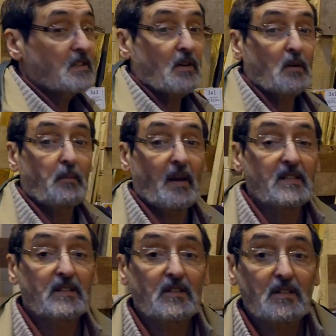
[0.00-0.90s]
a good
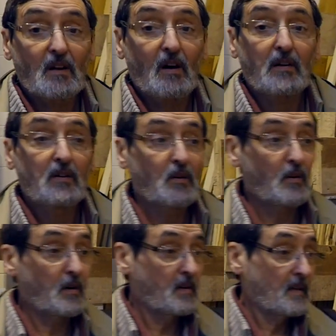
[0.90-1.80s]
place to start
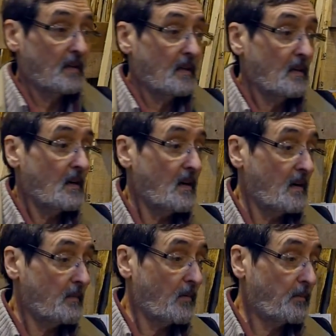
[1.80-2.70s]
your
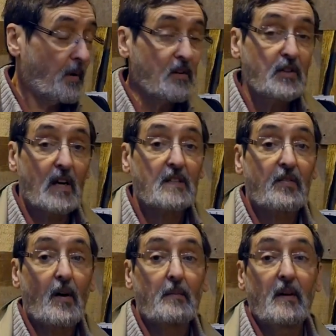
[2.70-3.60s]
projects
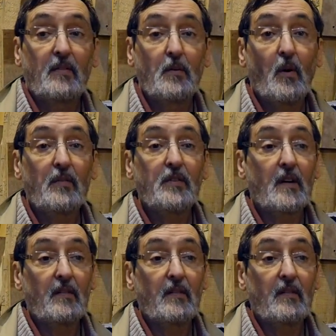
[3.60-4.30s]
from if you wanted.